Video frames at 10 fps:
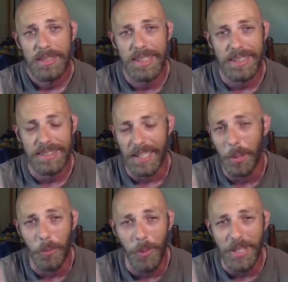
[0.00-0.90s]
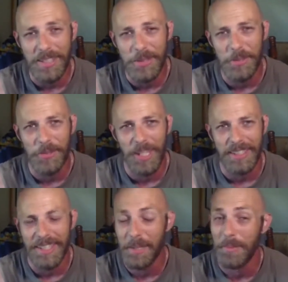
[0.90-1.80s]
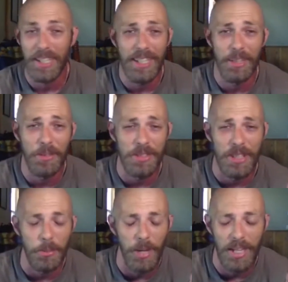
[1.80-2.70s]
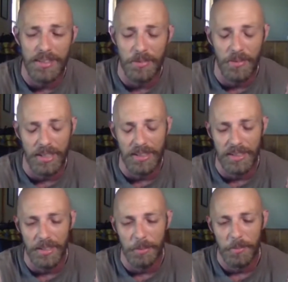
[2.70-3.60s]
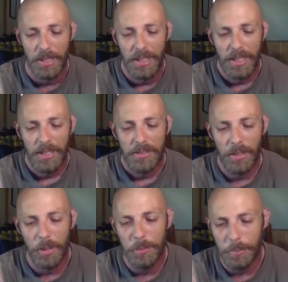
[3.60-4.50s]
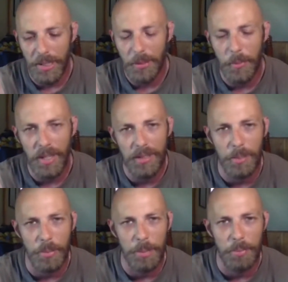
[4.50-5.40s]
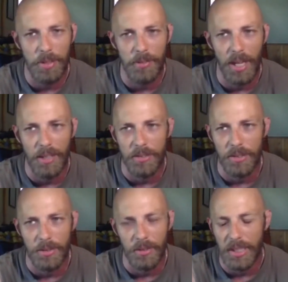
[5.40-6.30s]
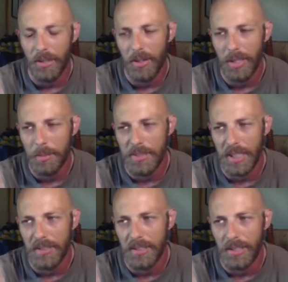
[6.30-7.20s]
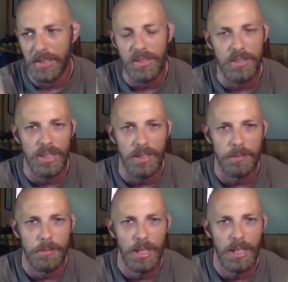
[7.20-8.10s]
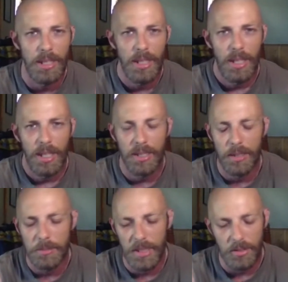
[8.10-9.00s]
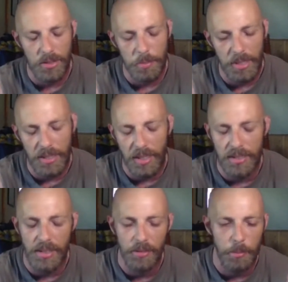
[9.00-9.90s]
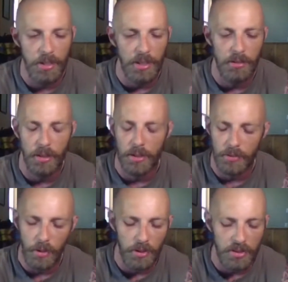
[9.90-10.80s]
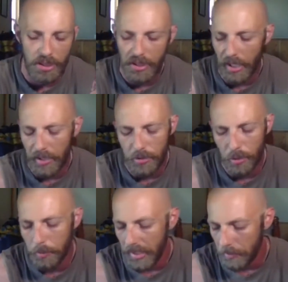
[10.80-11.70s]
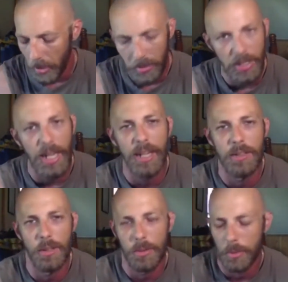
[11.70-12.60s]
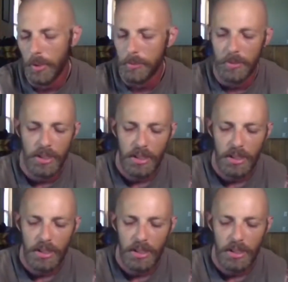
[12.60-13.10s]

that they don't want it to affect them, and they can't understand why it's affecting them. So be aware of the people around you. It all comes down to courtesy, right? It comes down to just being nice to everybody you know. You've all seen the age-old meme, heard the age-old quote,